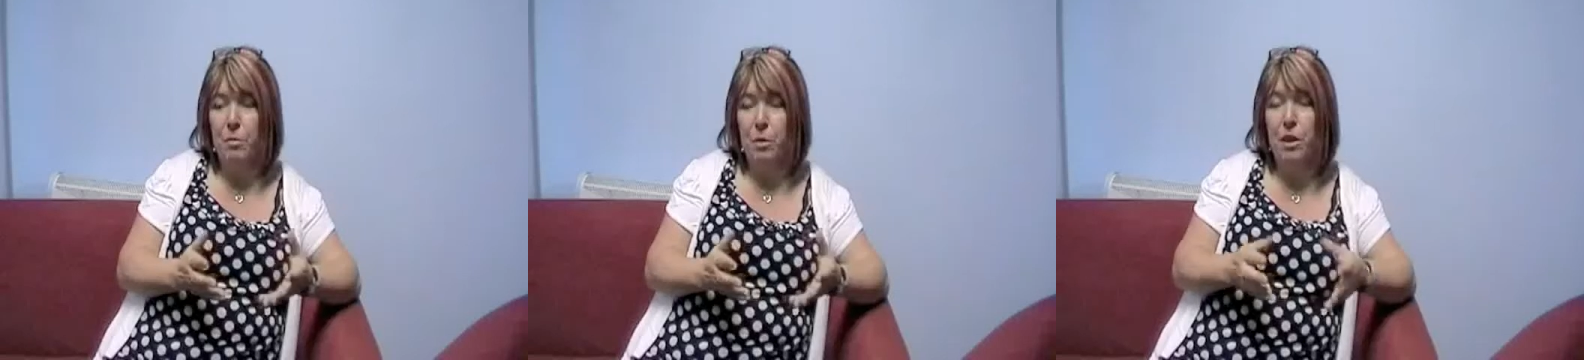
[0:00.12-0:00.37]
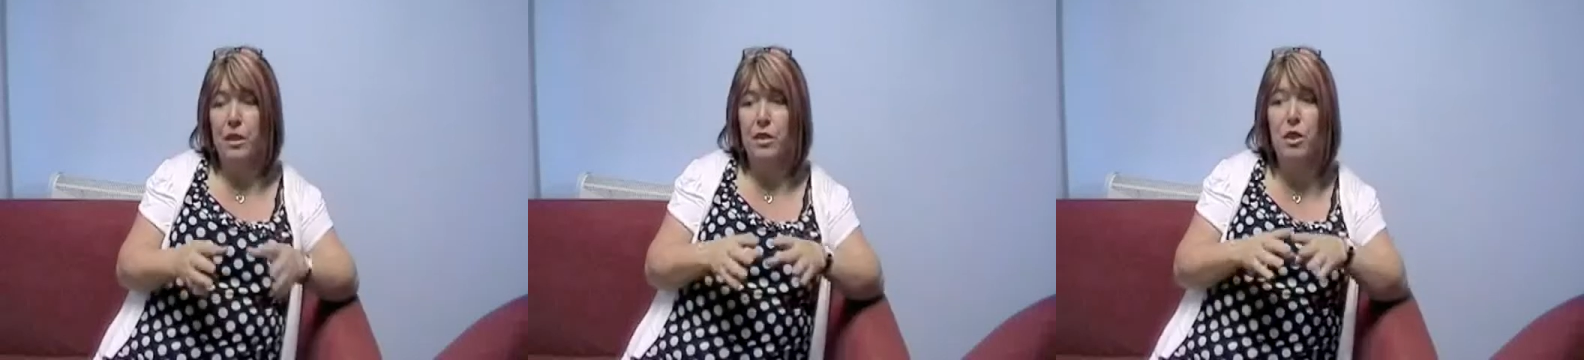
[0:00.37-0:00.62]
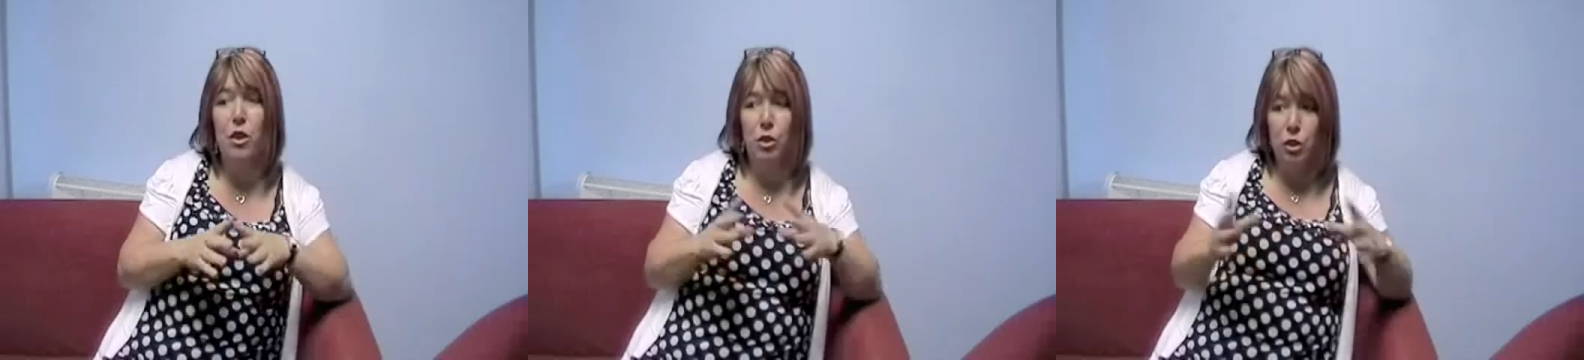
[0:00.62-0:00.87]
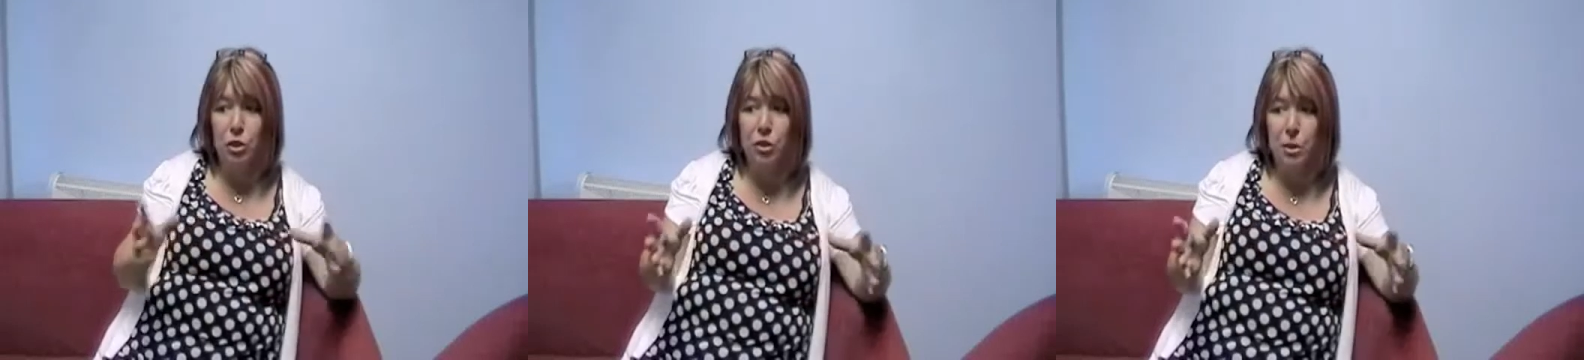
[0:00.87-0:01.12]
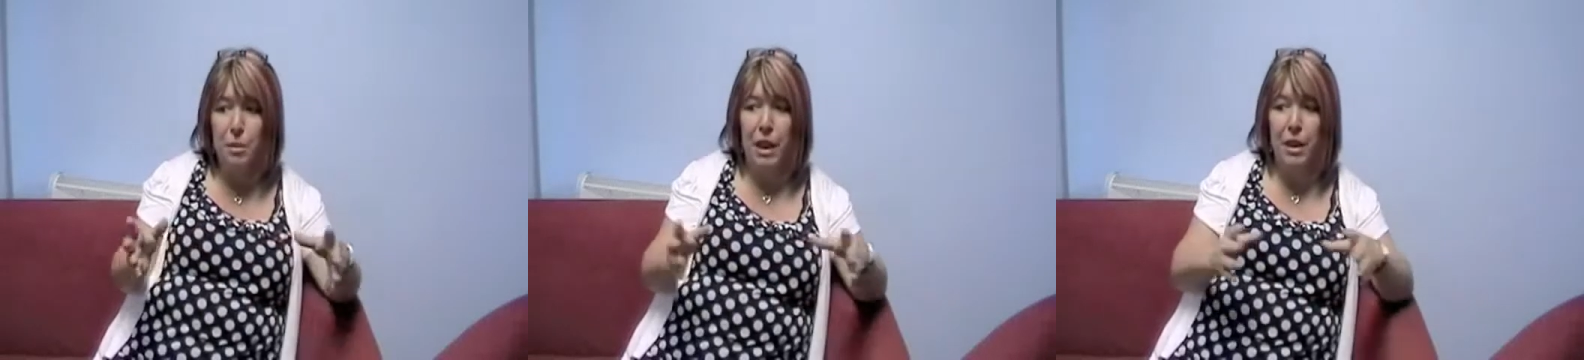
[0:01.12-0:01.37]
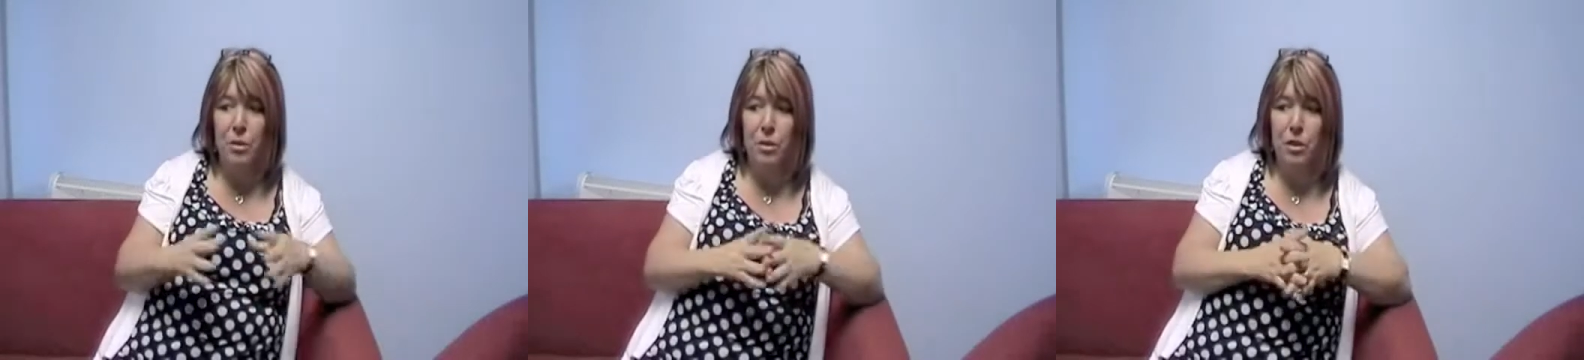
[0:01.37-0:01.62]
but it's not just
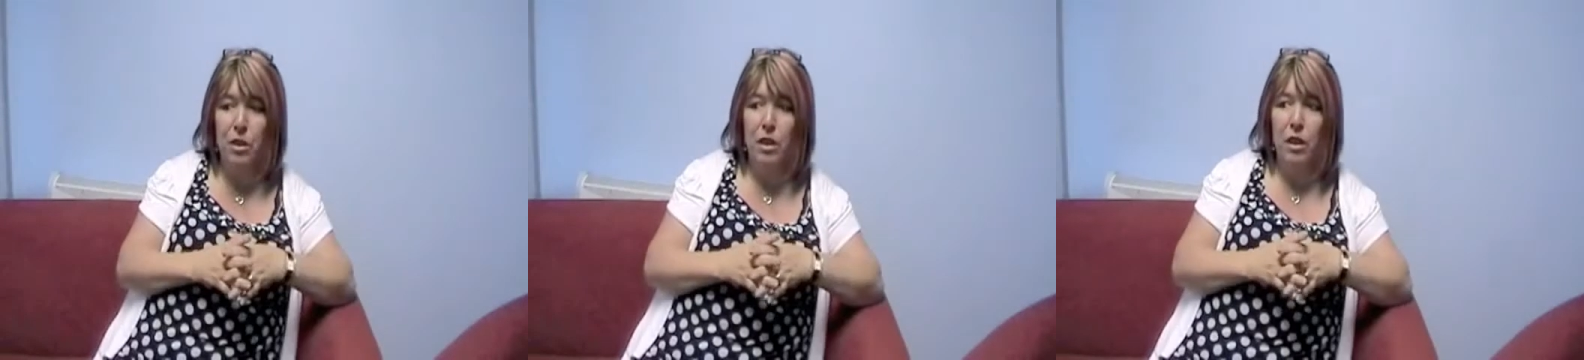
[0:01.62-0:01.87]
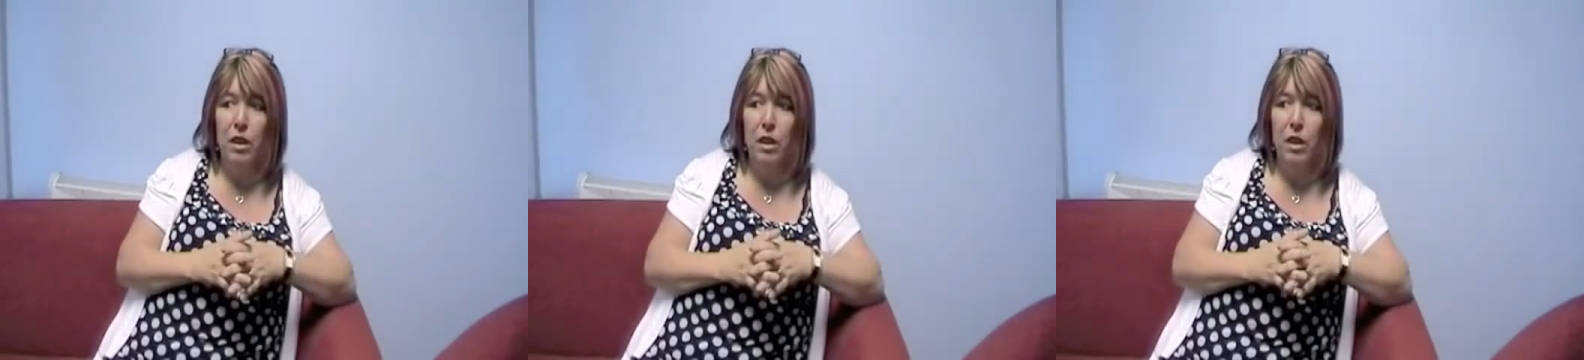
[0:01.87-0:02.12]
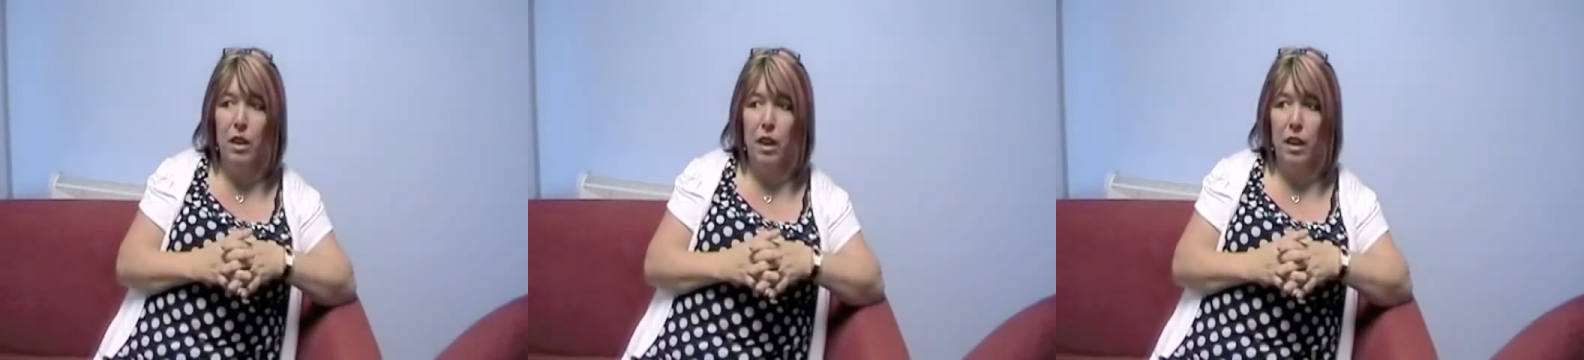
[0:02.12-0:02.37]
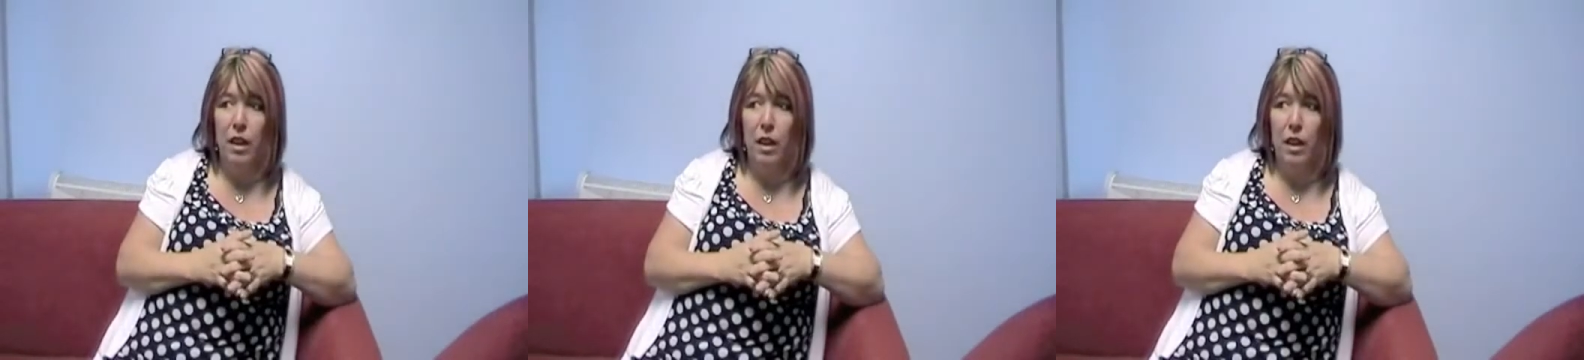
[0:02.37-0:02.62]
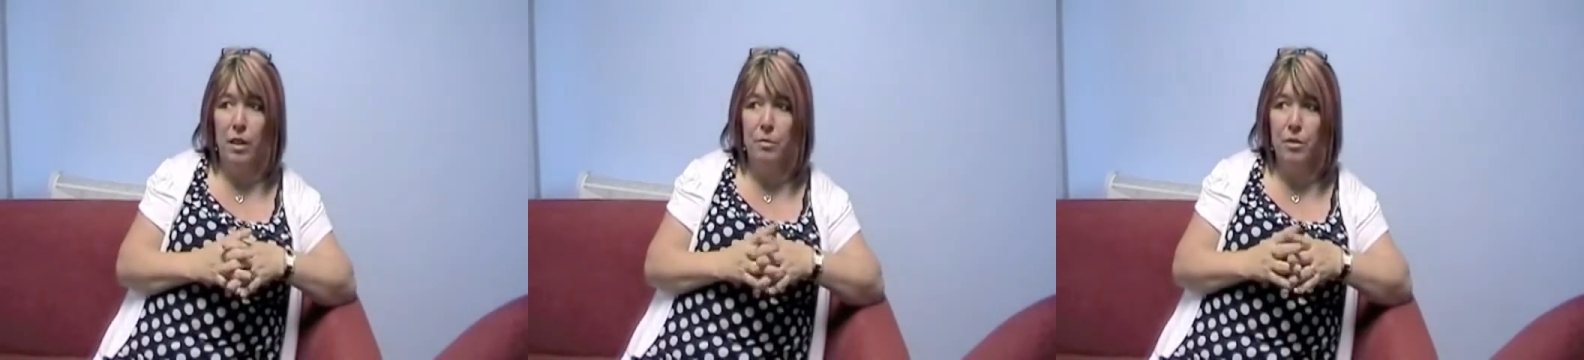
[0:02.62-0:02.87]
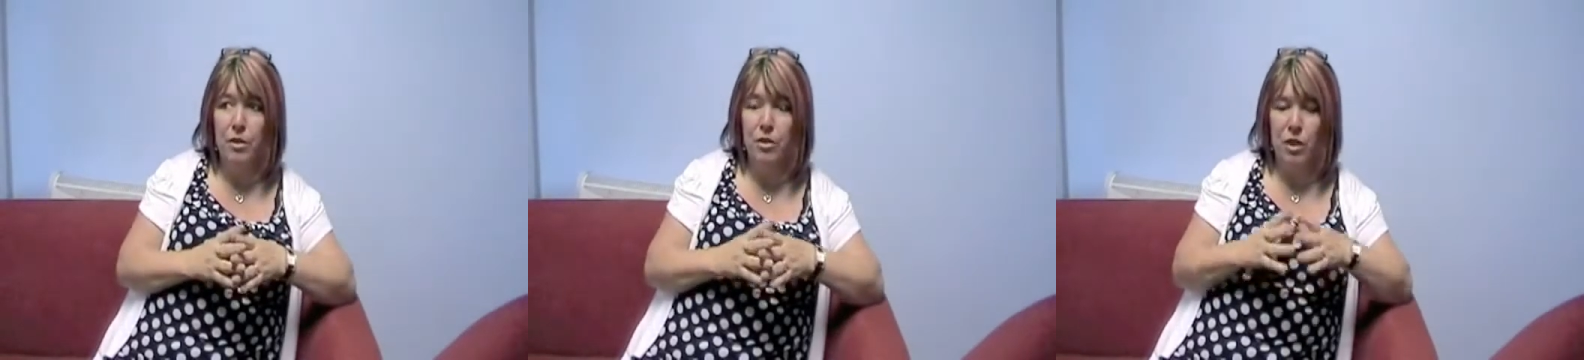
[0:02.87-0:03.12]
about
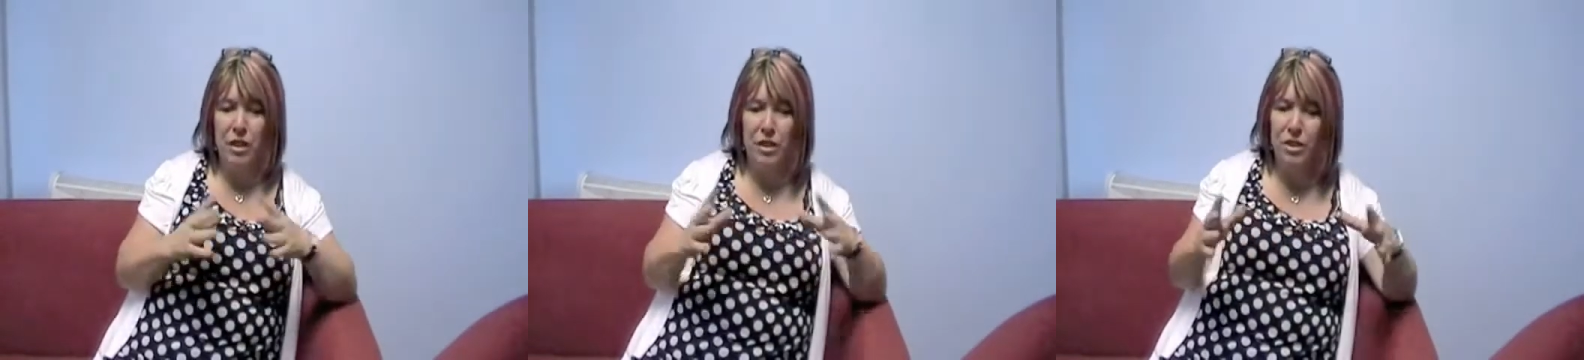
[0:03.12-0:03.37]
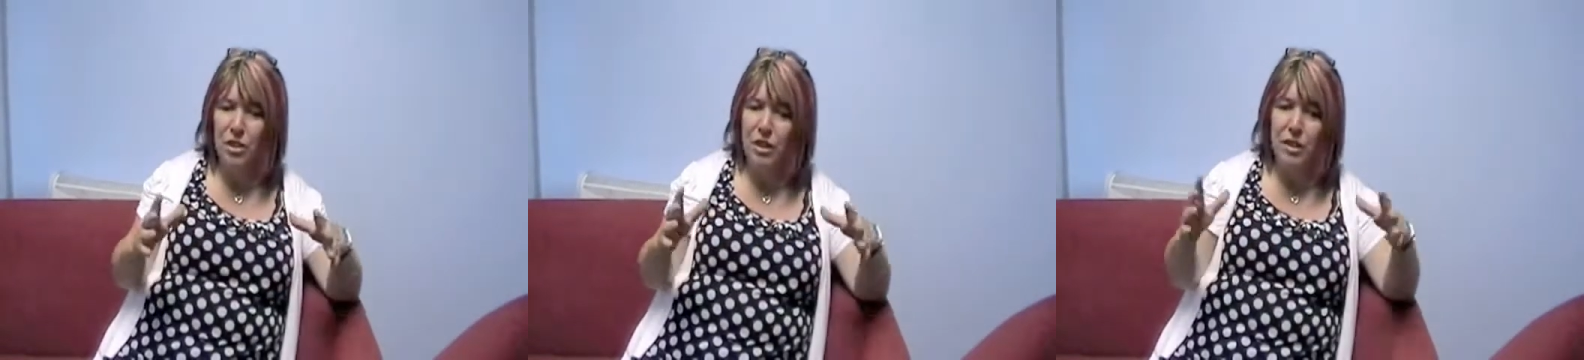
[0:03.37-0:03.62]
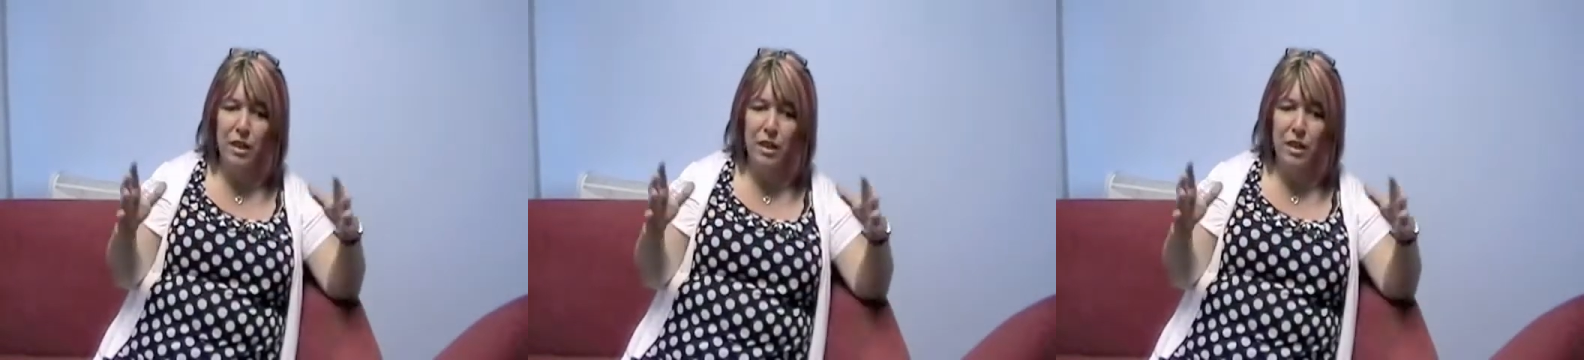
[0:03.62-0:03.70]
strategies